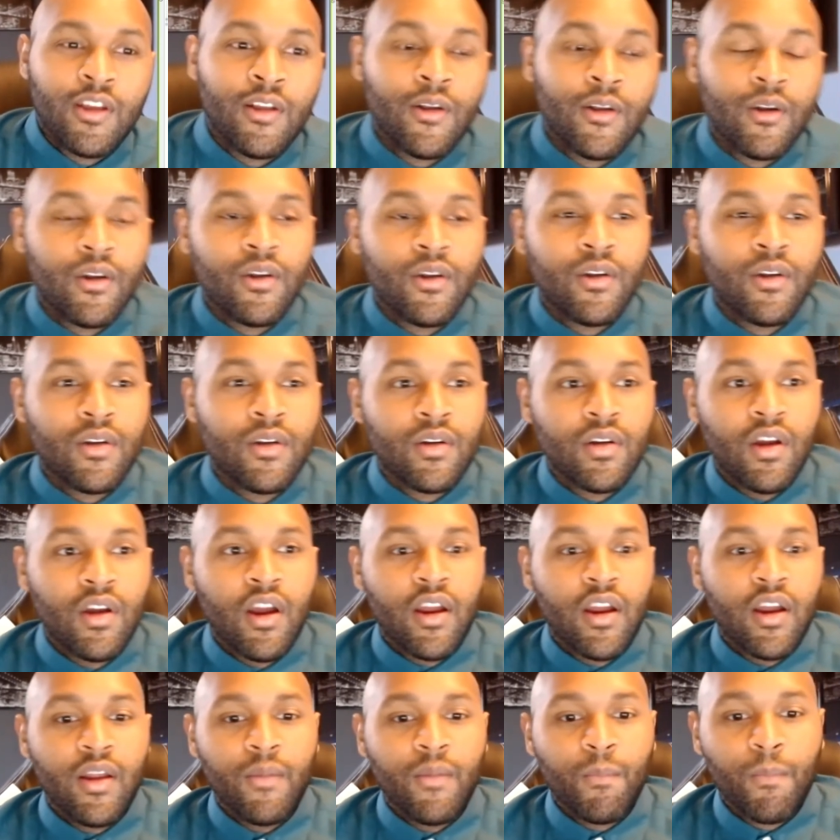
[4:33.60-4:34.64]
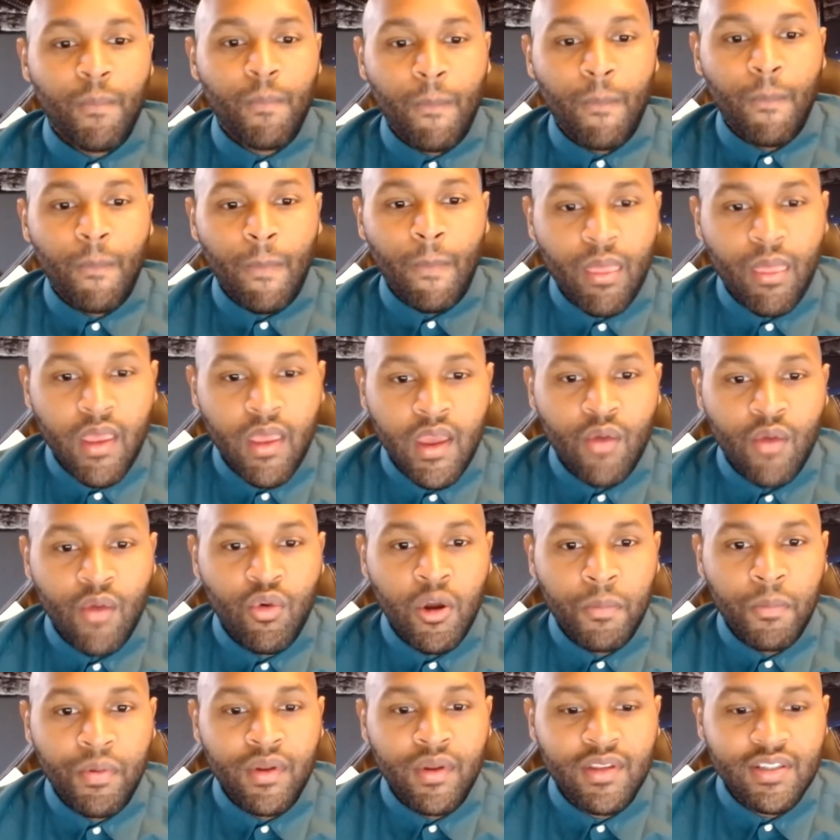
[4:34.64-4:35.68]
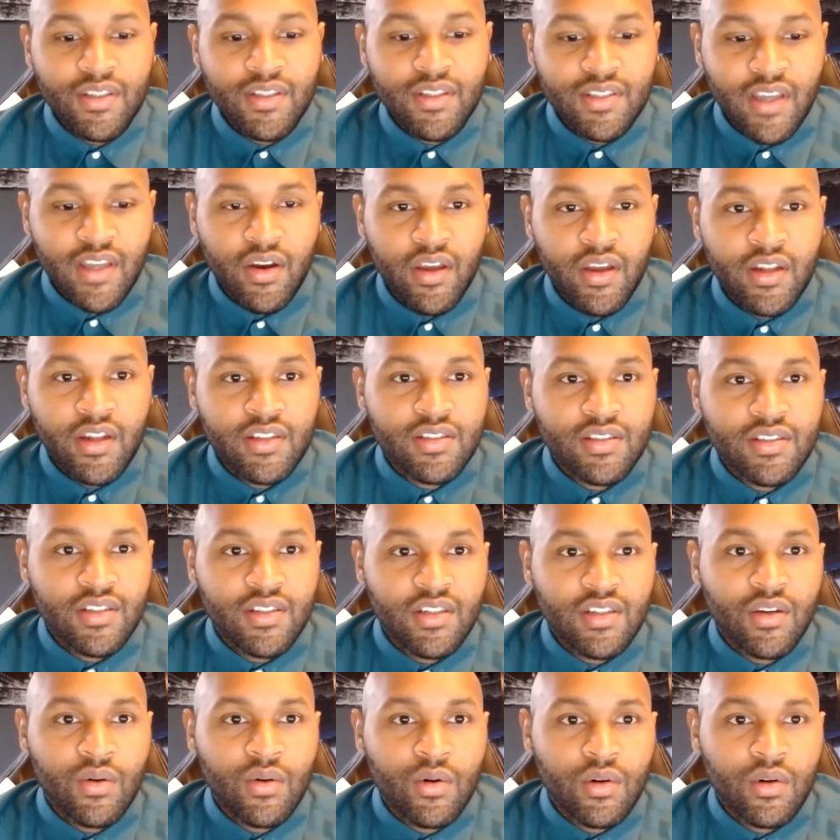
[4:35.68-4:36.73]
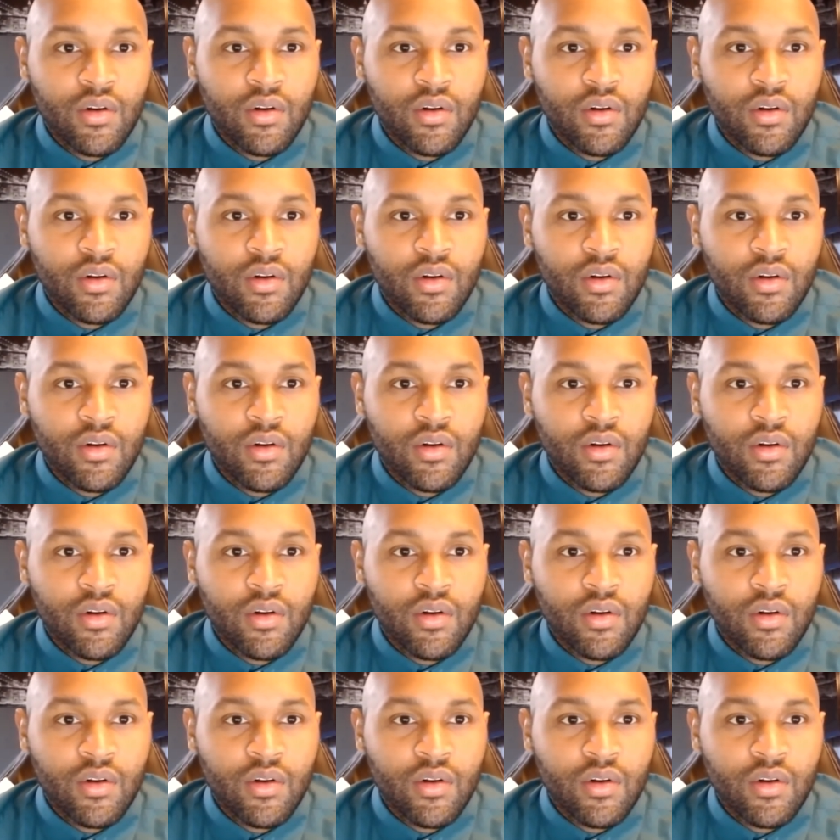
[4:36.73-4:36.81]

All right, it will print this out in ascending order.